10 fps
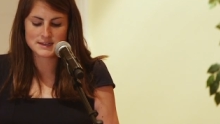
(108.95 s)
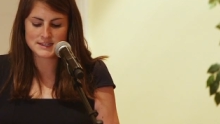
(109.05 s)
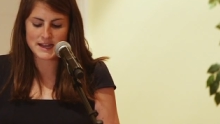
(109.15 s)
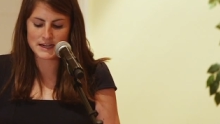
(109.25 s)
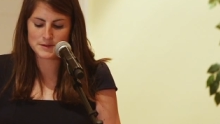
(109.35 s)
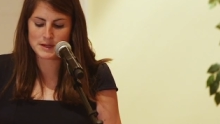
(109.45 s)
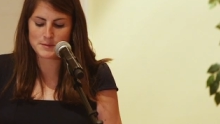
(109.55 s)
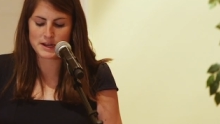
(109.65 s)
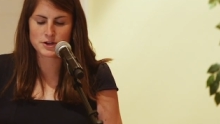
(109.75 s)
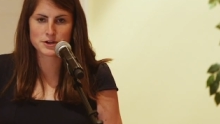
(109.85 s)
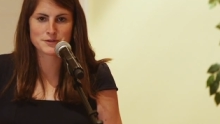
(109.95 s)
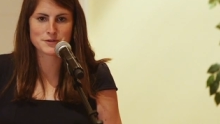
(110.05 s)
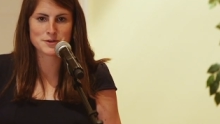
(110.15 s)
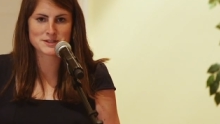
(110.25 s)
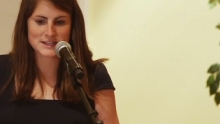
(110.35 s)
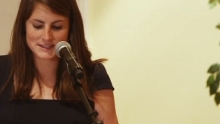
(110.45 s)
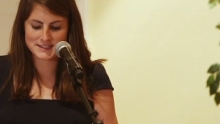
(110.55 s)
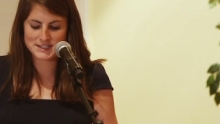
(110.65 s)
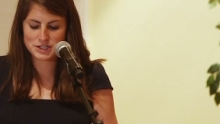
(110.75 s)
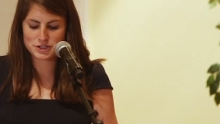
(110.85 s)
to animate my current roles as
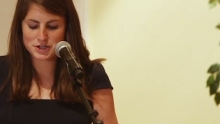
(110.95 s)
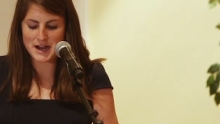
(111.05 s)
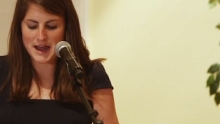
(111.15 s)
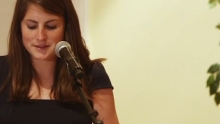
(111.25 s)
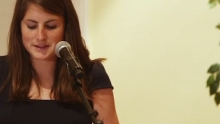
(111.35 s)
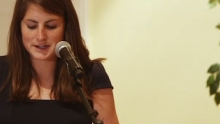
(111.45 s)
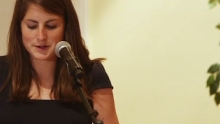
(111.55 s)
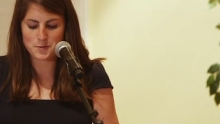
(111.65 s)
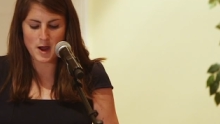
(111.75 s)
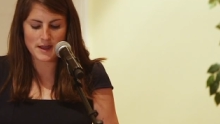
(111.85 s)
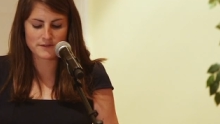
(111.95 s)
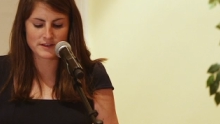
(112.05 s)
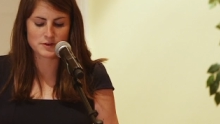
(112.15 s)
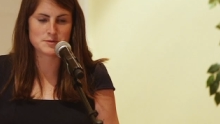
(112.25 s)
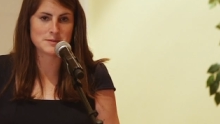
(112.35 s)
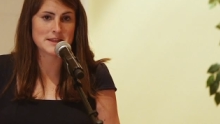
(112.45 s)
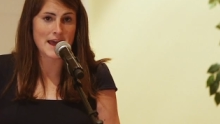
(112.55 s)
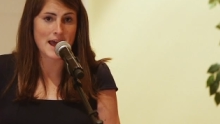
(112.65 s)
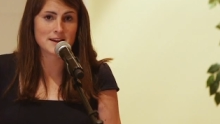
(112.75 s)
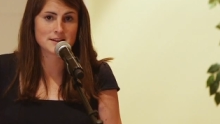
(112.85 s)
teacher, athlete, and wife, it would be
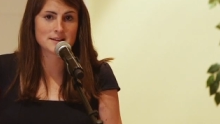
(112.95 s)
that,